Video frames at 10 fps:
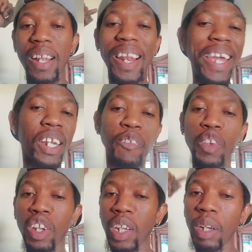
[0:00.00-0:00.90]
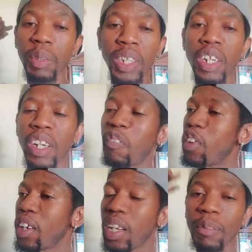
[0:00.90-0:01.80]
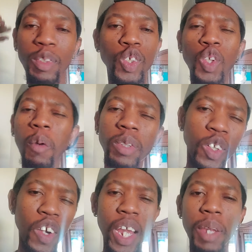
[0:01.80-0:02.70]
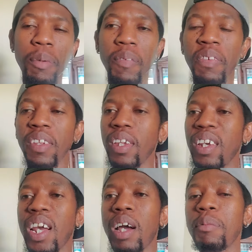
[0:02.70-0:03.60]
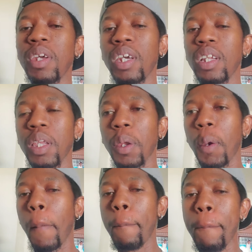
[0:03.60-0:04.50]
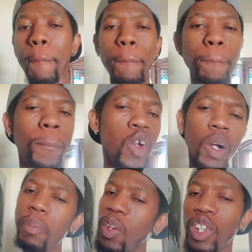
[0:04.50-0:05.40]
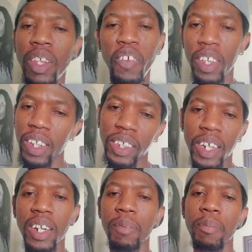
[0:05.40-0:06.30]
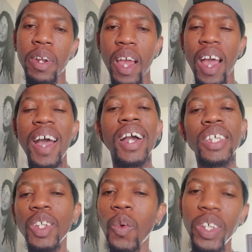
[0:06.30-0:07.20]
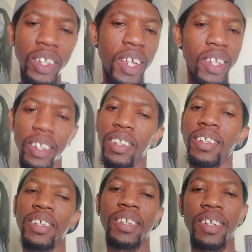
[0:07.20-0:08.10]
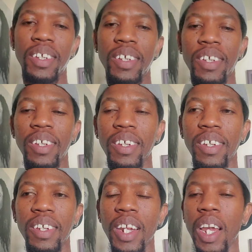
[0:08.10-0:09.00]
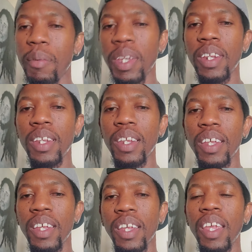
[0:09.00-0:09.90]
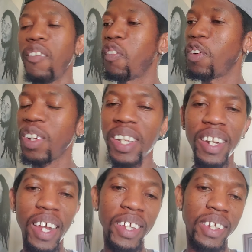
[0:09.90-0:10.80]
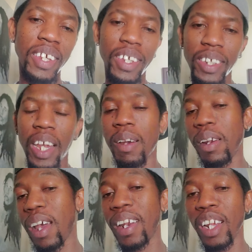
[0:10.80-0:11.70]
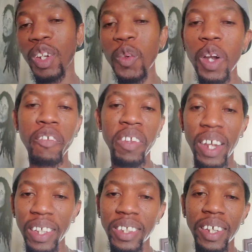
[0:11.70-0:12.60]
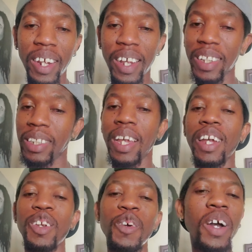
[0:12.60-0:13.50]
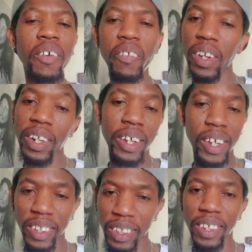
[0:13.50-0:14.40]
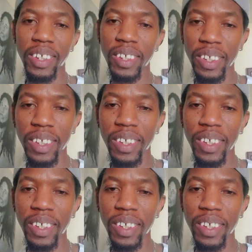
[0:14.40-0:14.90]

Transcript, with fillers: like the video them, share the video them, subscribe, you know what I mean? Blow up the notification them, brother. Ask questions. You know what I mean? If you don't need answers and, and I do have the answer because I don't have all the answers.